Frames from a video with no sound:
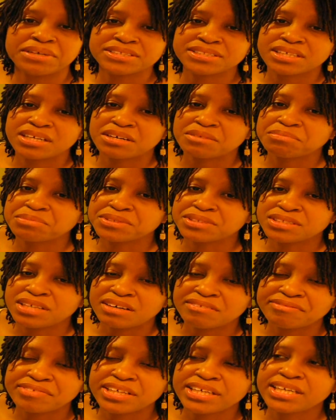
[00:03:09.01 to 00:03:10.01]
My scalp is
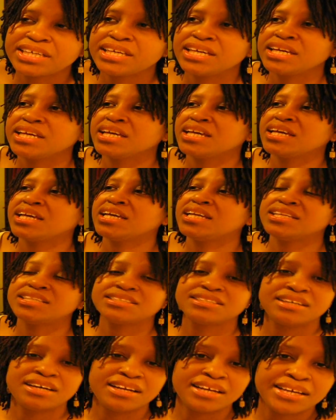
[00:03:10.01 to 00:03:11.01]
not flaking, it
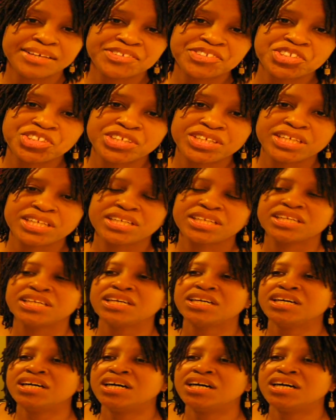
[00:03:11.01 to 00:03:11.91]
is not itching.